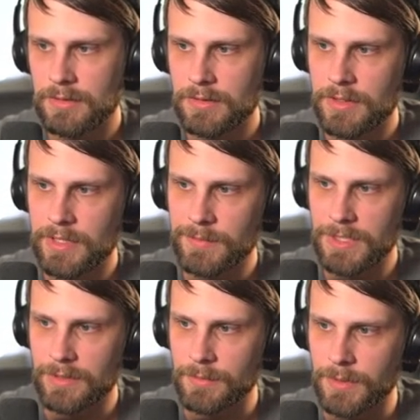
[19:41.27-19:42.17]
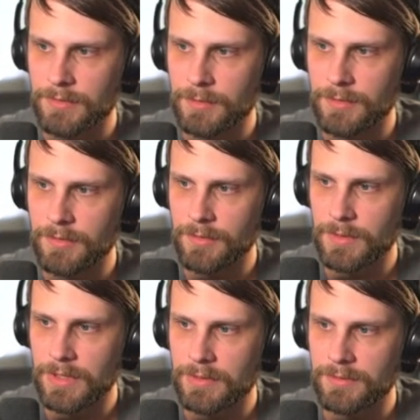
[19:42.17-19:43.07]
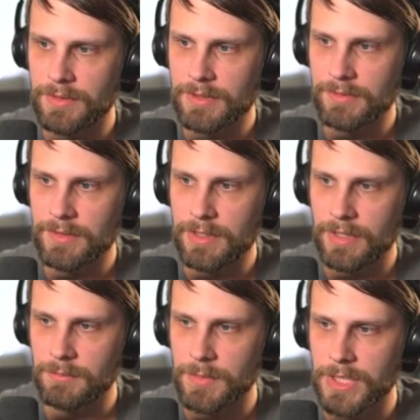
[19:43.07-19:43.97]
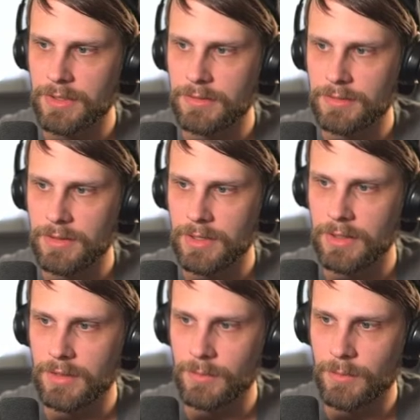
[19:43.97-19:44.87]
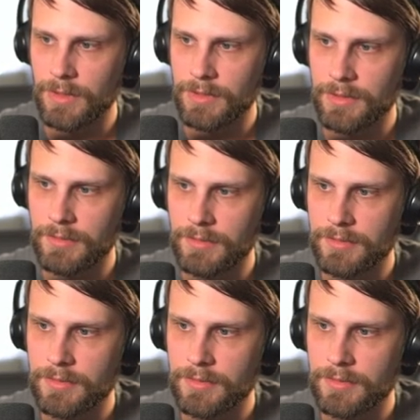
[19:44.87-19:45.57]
How many other white sources do we have? These can be white.